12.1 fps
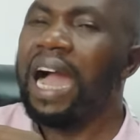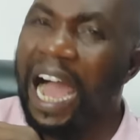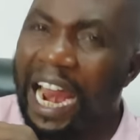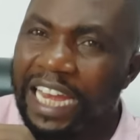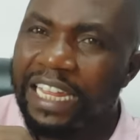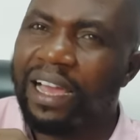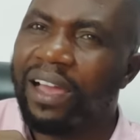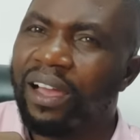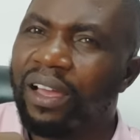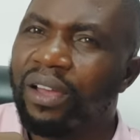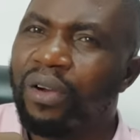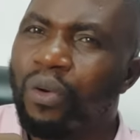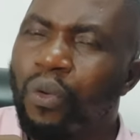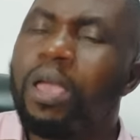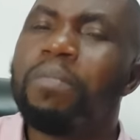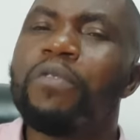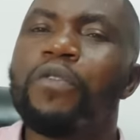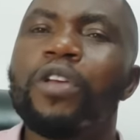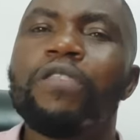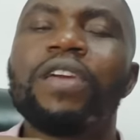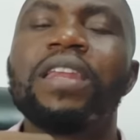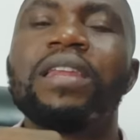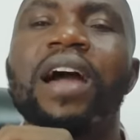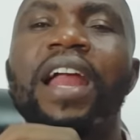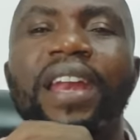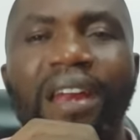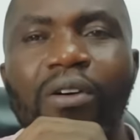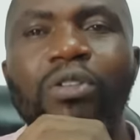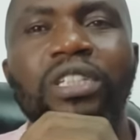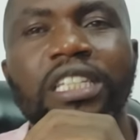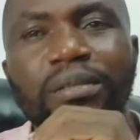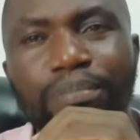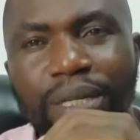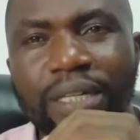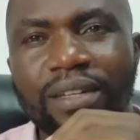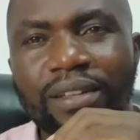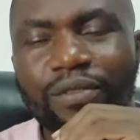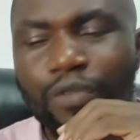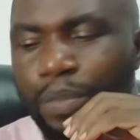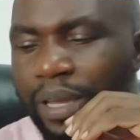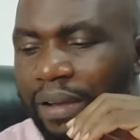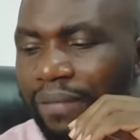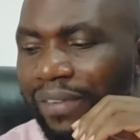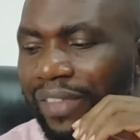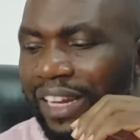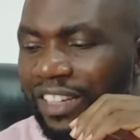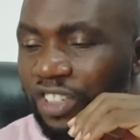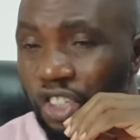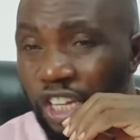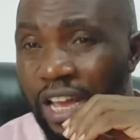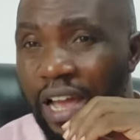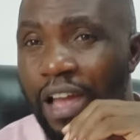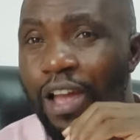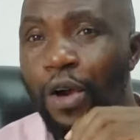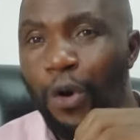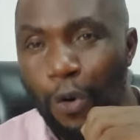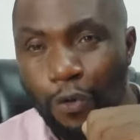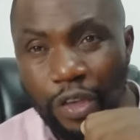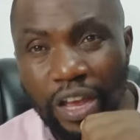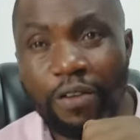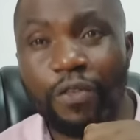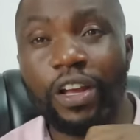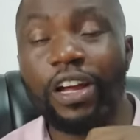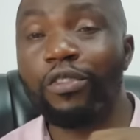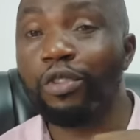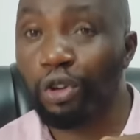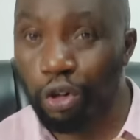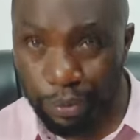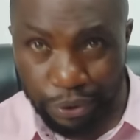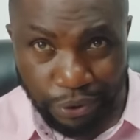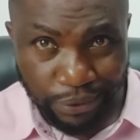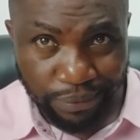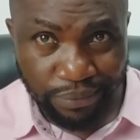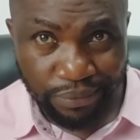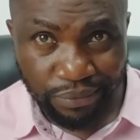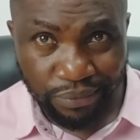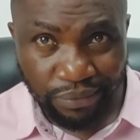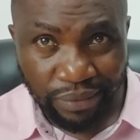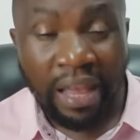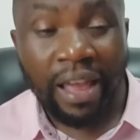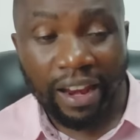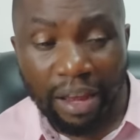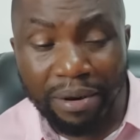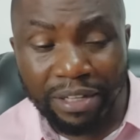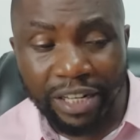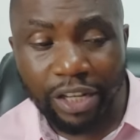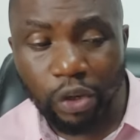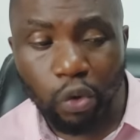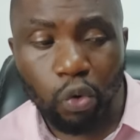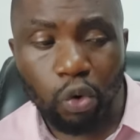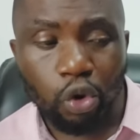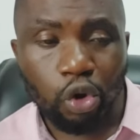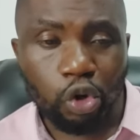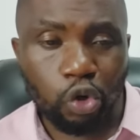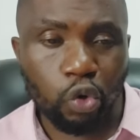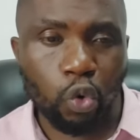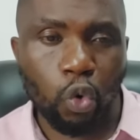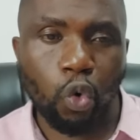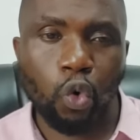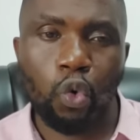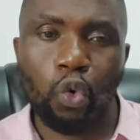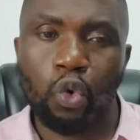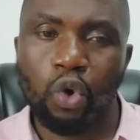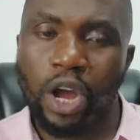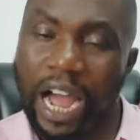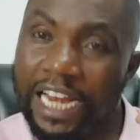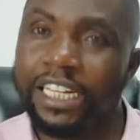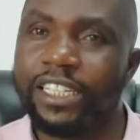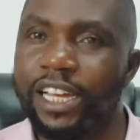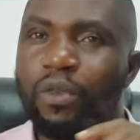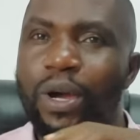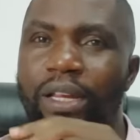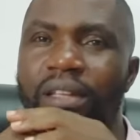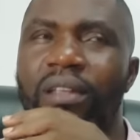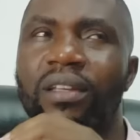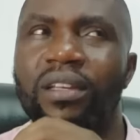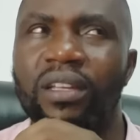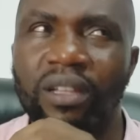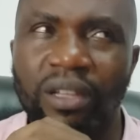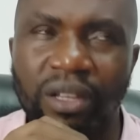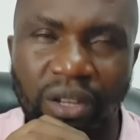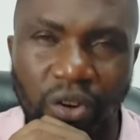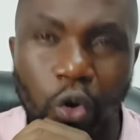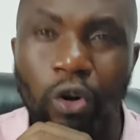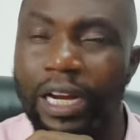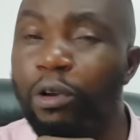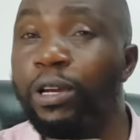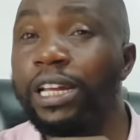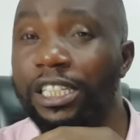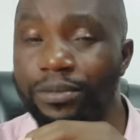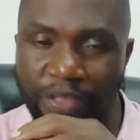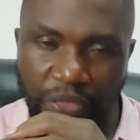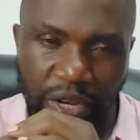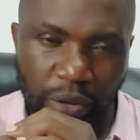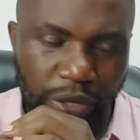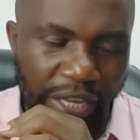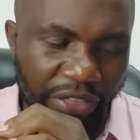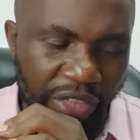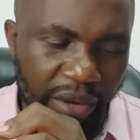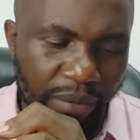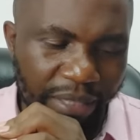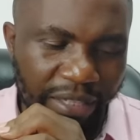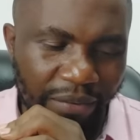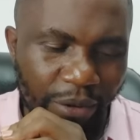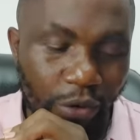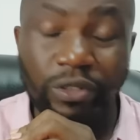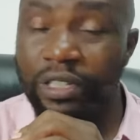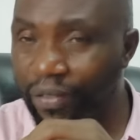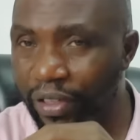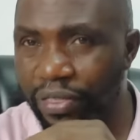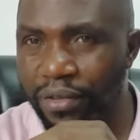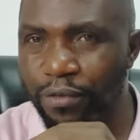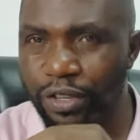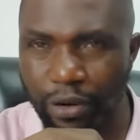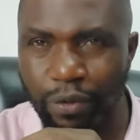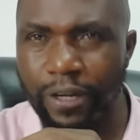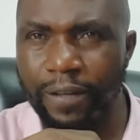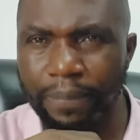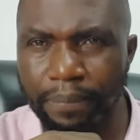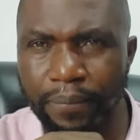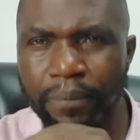earlier, way before he even announced his bid for becoming the next chair of the African Union Commission. Let me take you to early January on Raila Odinga's birthday, which I think must have been on 7th of January.